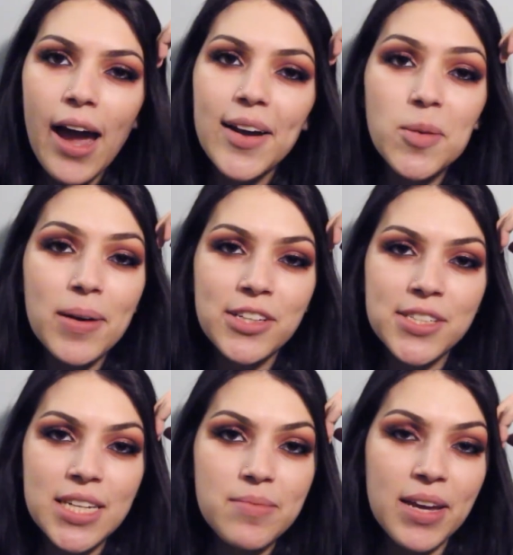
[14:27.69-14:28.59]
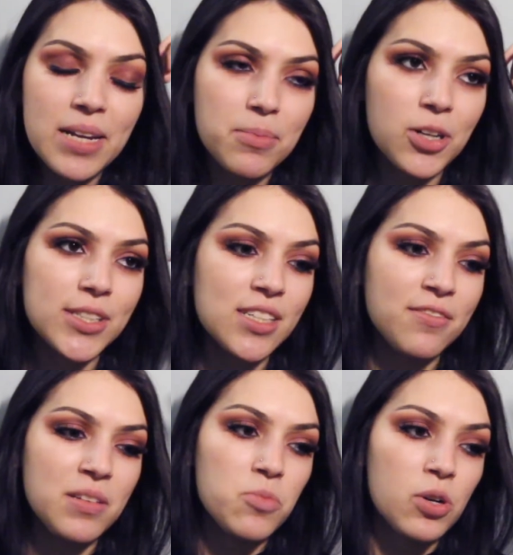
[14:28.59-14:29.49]
I hope I just keep getting
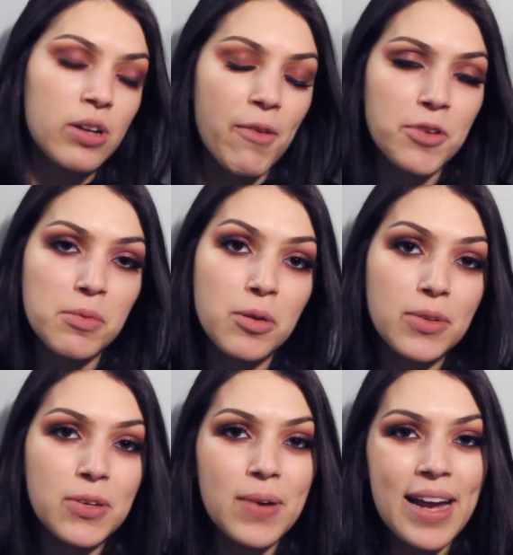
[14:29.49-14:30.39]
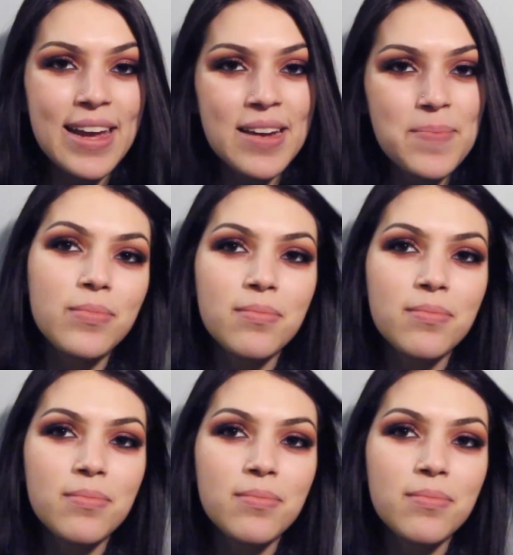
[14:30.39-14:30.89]
progressively more comfortable with who I am,